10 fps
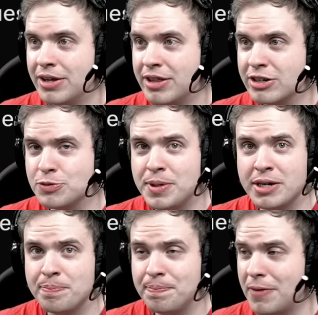There's
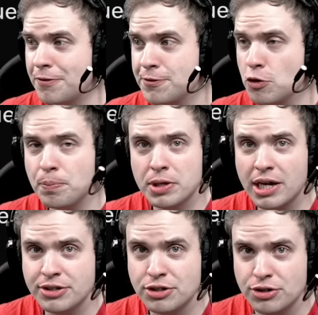been a few
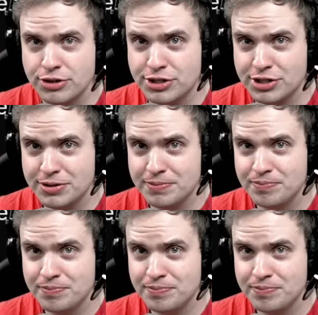blunders,